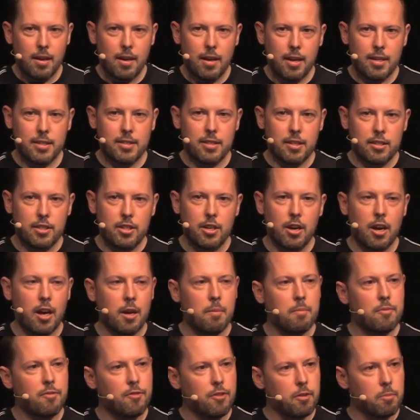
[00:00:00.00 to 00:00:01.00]
is the
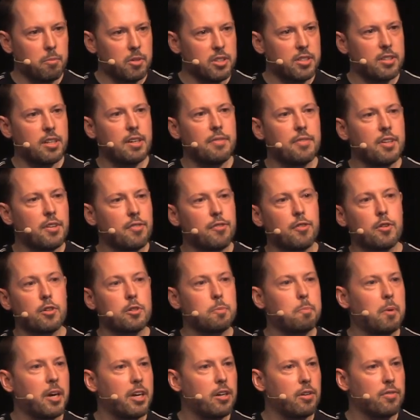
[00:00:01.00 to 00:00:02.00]
time from receiving the
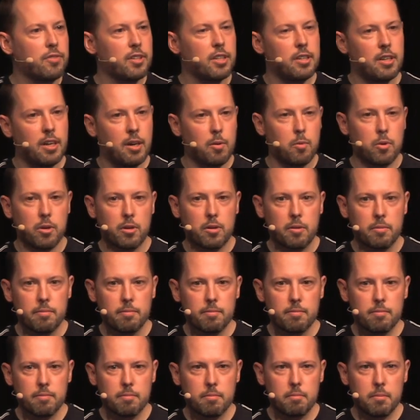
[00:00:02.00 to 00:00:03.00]
first byte over the network,
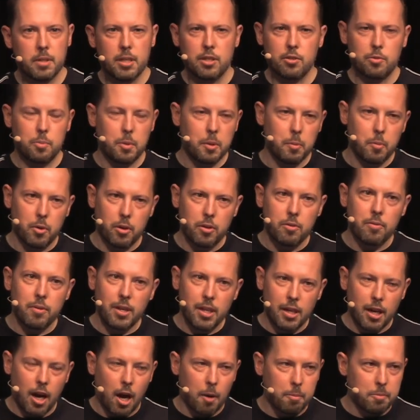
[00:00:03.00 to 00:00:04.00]
because we weren't
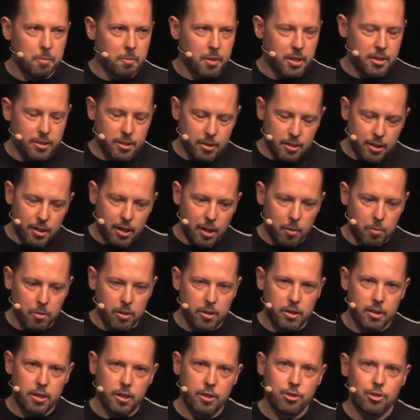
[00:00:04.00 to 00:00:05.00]
really optimizing the
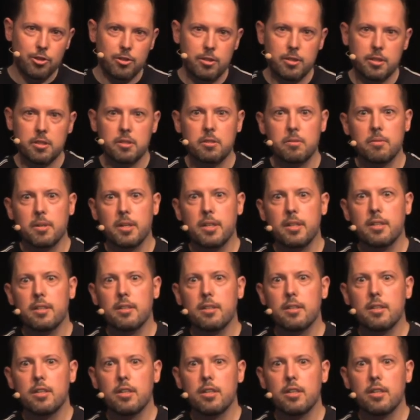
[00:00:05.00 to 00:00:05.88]
network connections here, right?